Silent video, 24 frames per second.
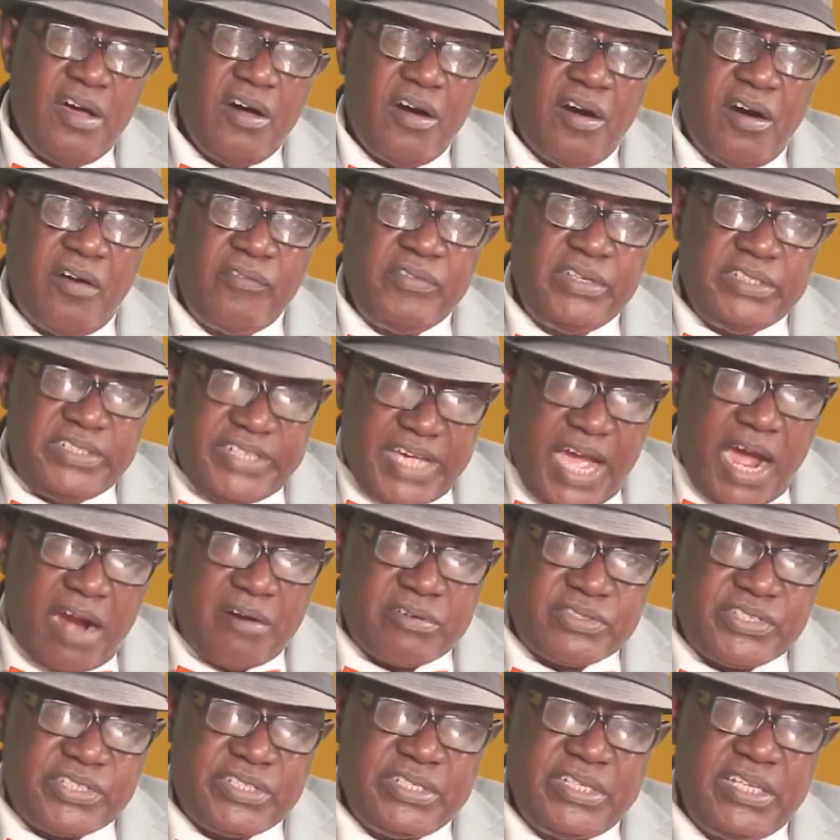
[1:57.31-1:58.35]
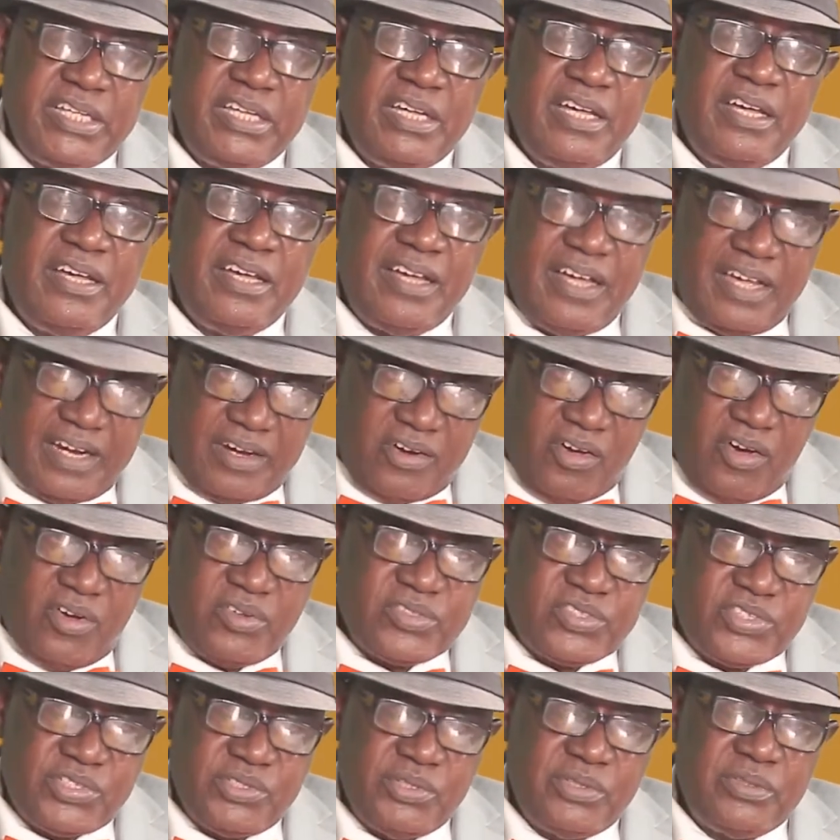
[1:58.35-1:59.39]
of the DRC and
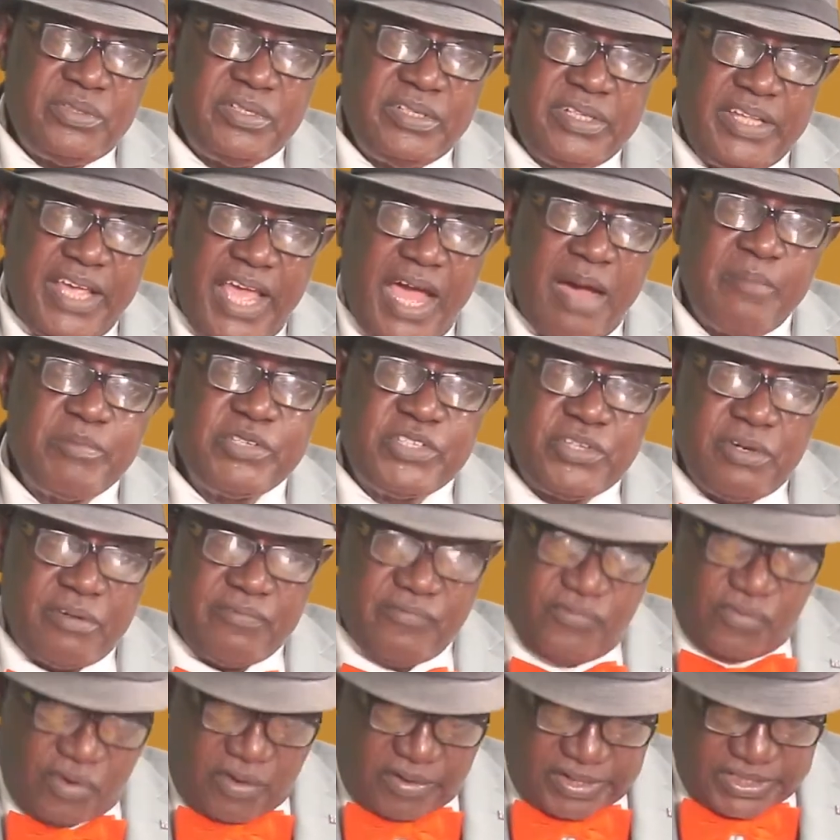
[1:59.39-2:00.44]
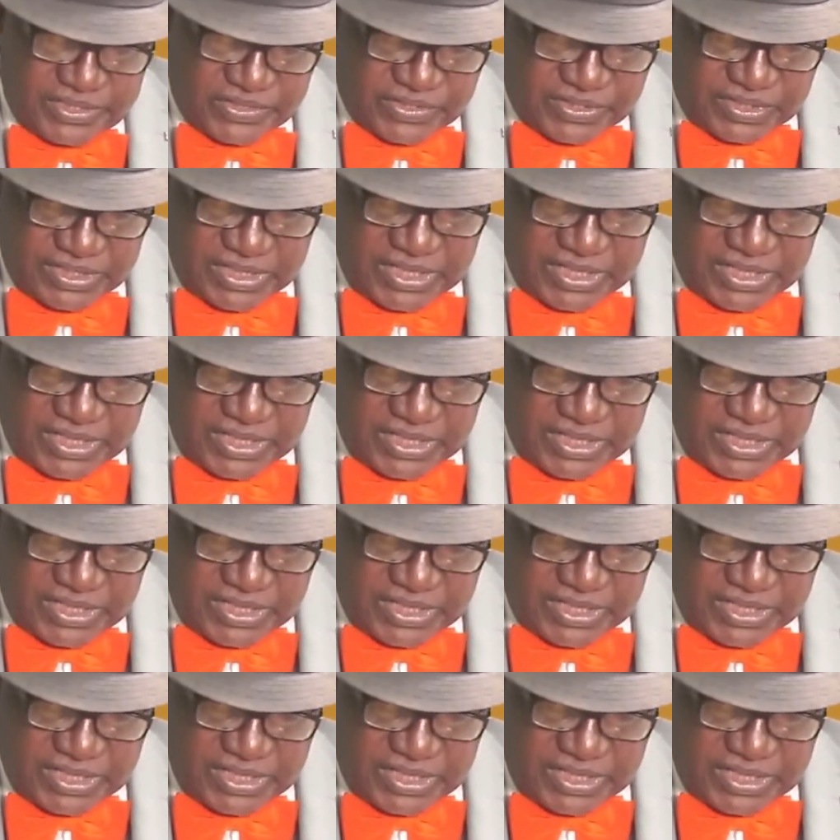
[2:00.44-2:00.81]
also in the Amazon forest.